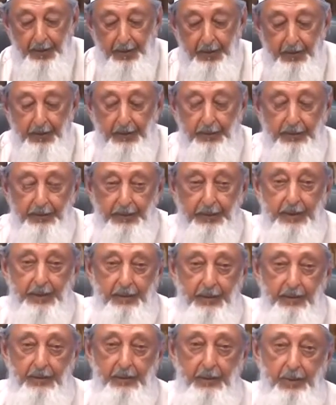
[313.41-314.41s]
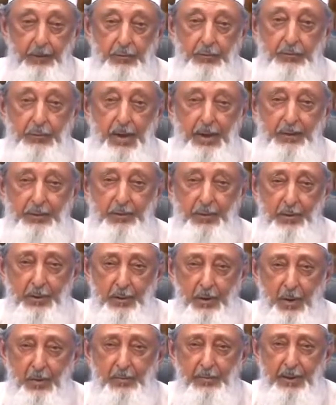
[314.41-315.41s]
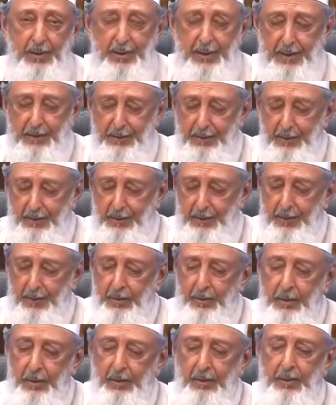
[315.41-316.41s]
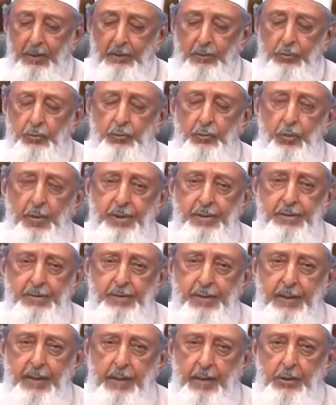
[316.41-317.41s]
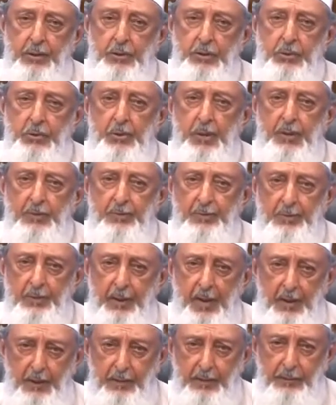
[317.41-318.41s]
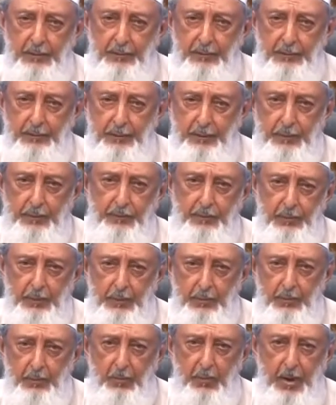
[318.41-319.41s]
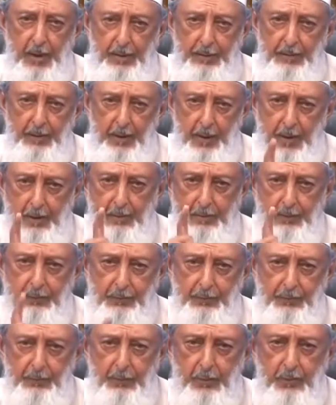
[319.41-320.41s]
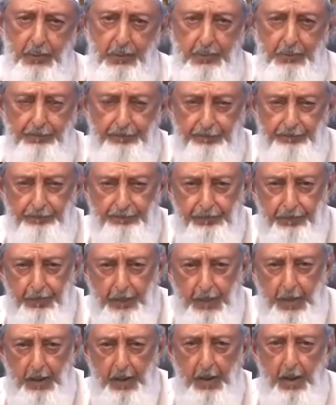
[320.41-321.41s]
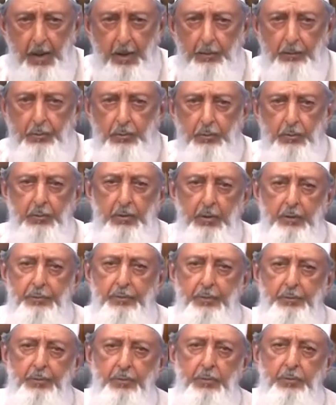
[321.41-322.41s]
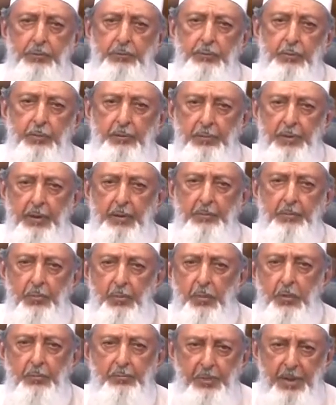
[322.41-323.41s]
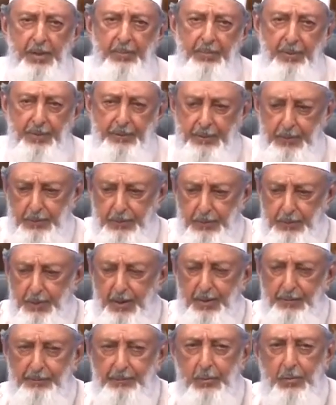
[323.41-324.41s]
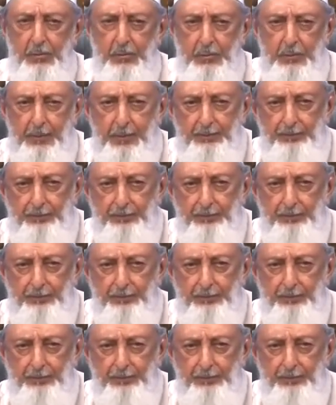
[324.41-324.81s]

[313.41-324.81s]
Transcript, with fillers: is, is contractually obligated that 20 US dollars is worth one ounce of gold. So you're not supposed to print more paper than you have gold.